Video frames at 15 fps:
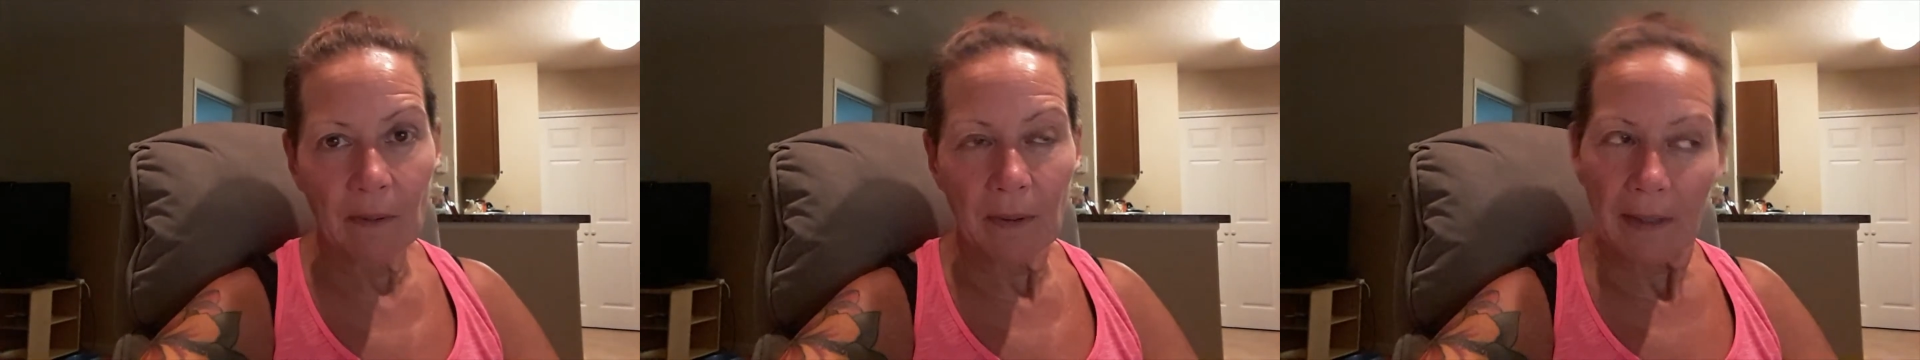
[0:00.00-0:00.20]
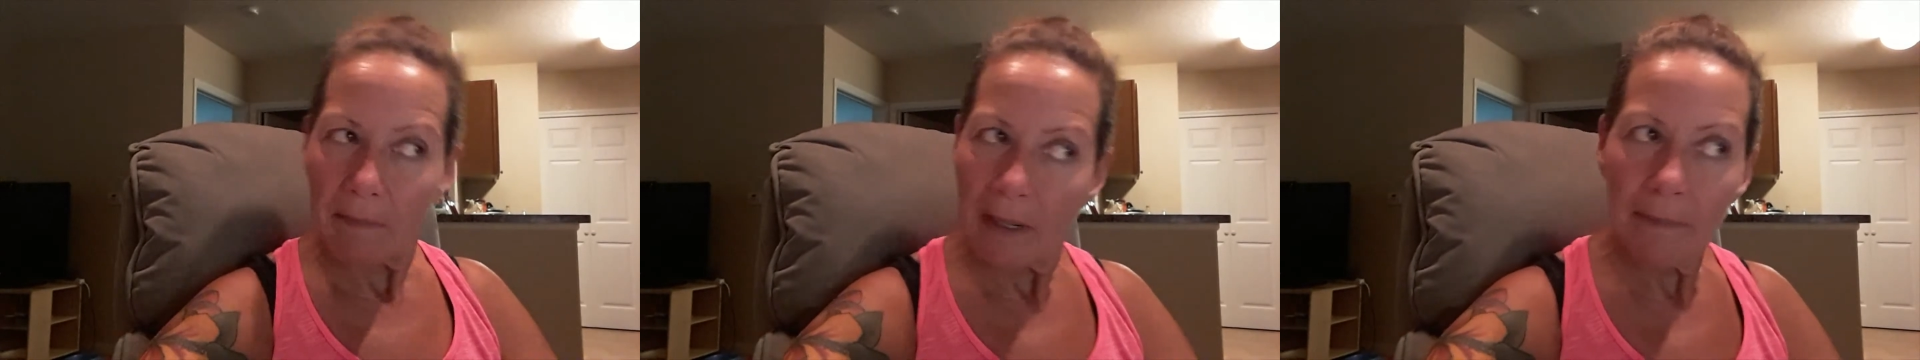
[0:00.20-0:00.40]

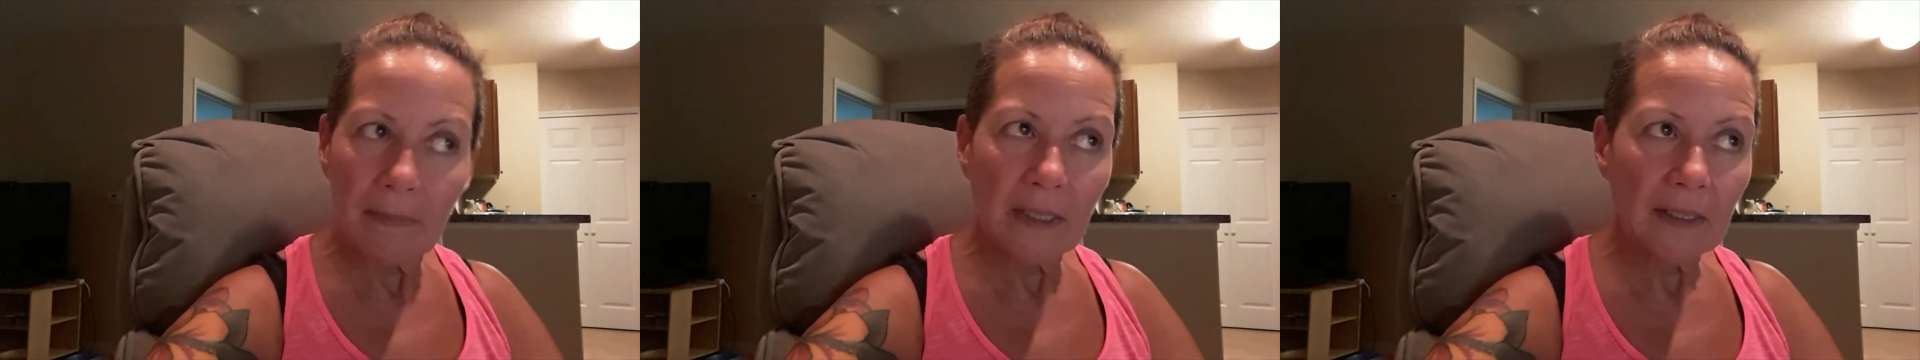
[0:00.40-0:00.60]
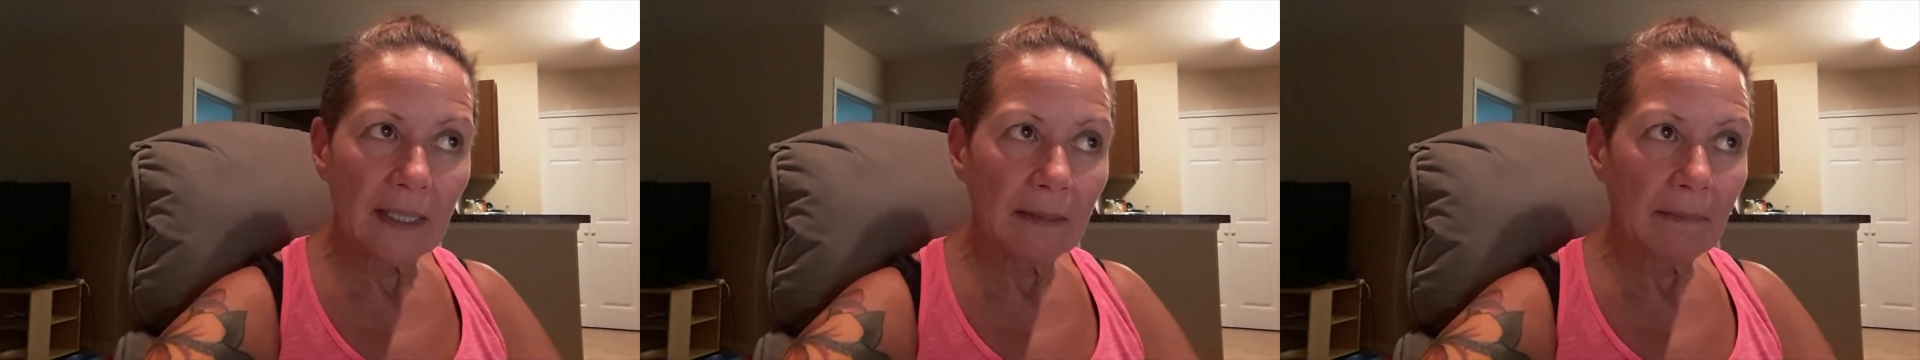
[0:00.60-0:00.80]
way by
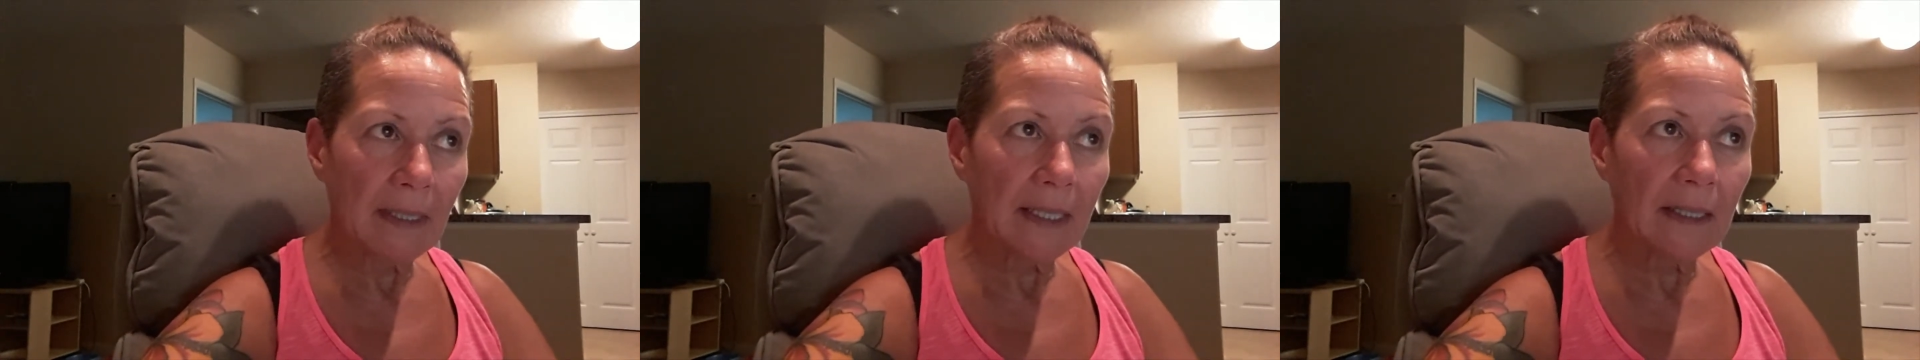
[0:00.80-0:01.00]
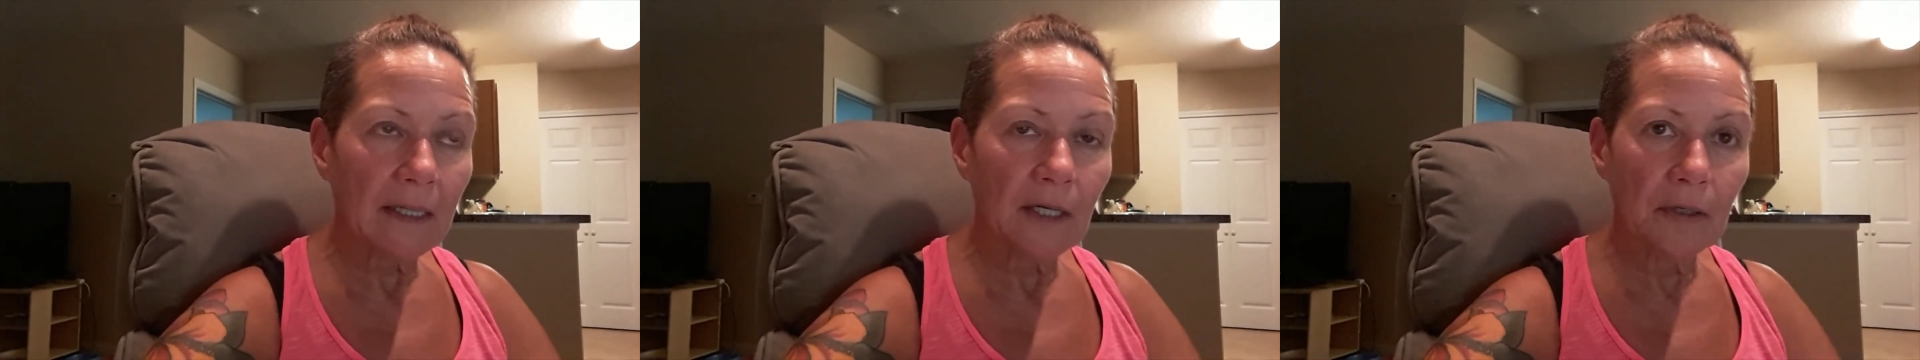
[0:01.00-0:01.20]
Monday
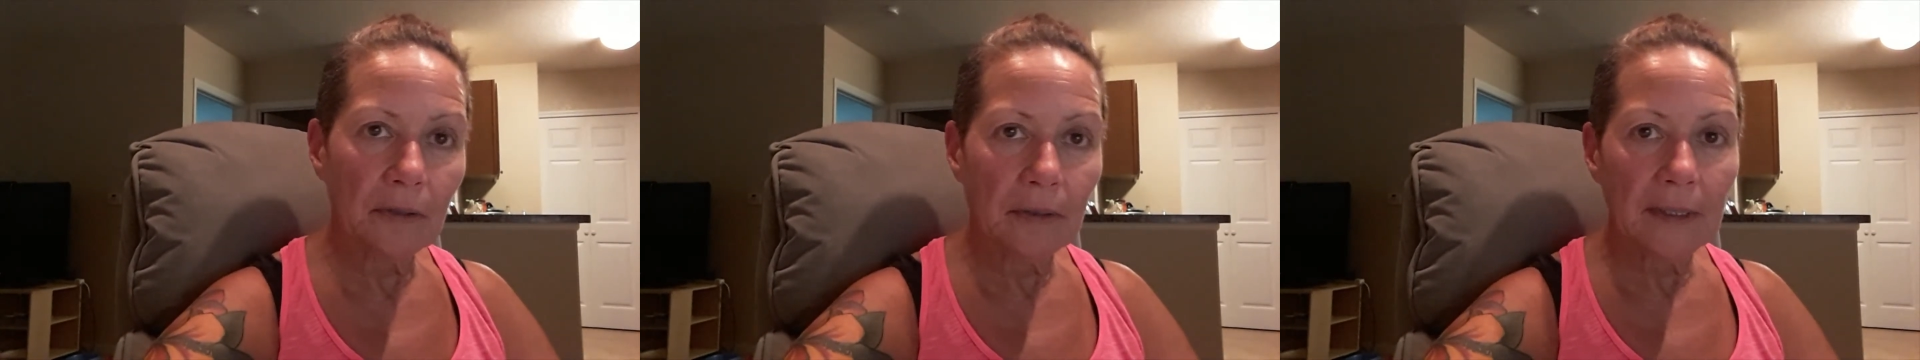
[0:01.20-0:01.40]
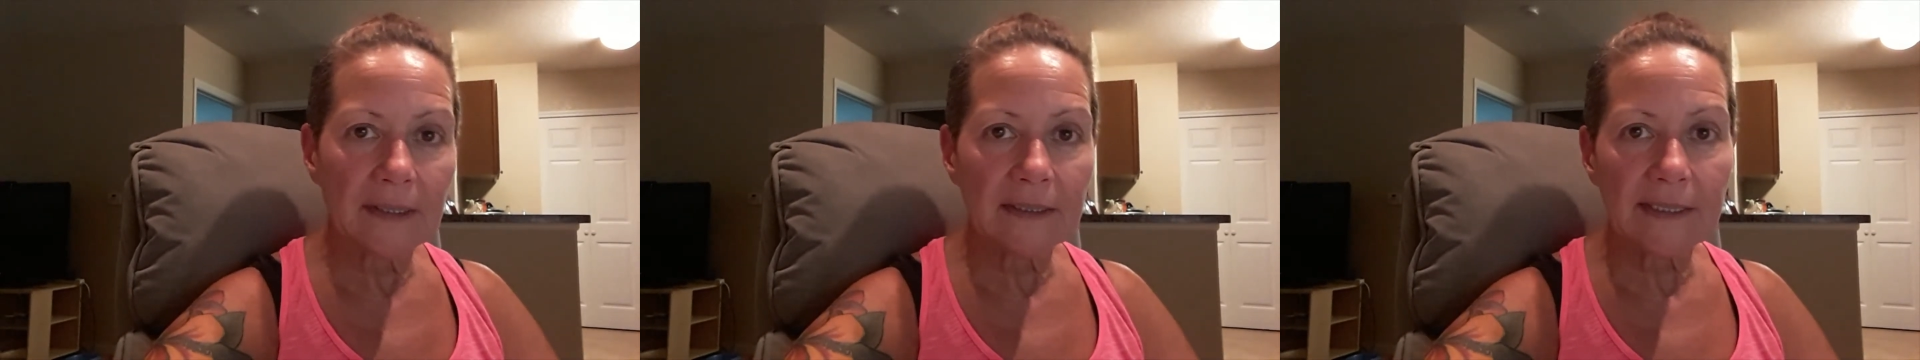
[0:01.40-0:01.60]
my
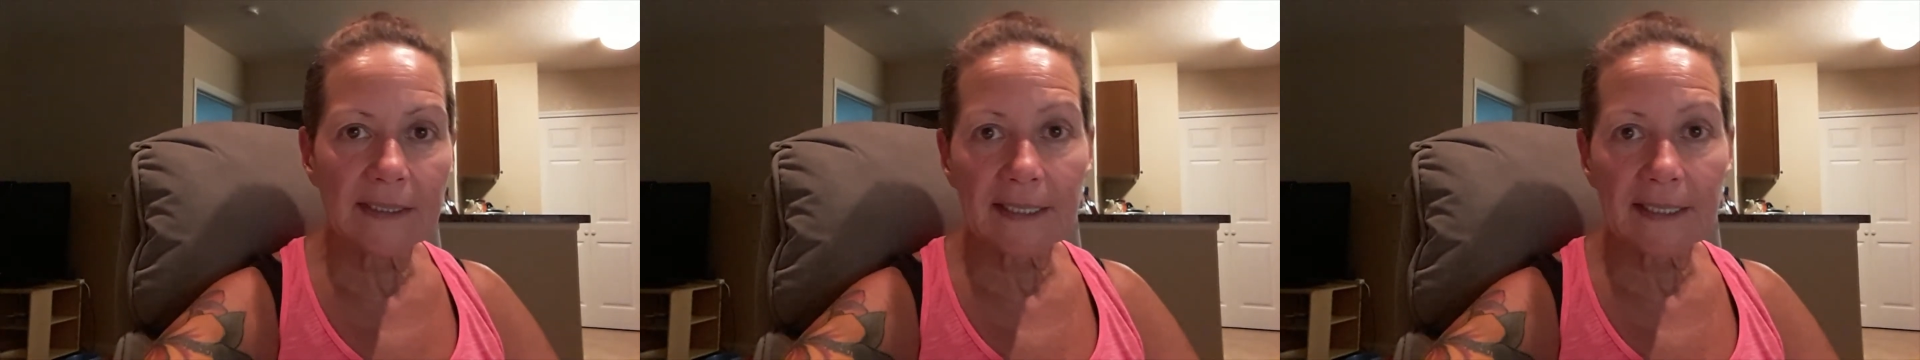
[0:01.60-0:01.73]
urine's